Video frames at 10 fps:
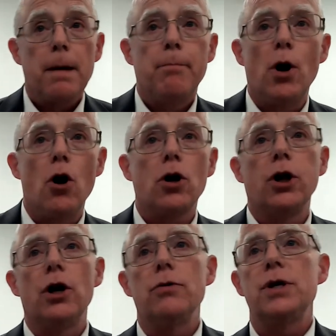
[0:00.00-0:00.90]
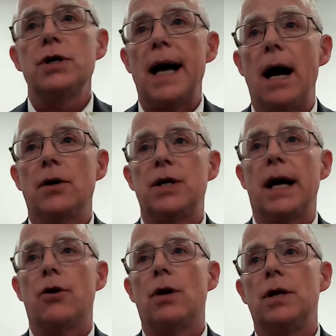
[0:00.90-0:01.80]
Paul closes out
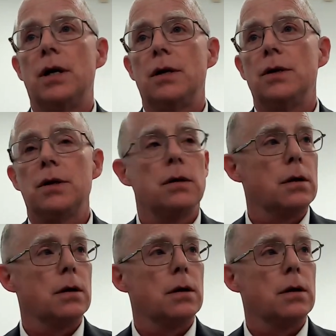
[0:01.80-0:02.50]
Second Corinthians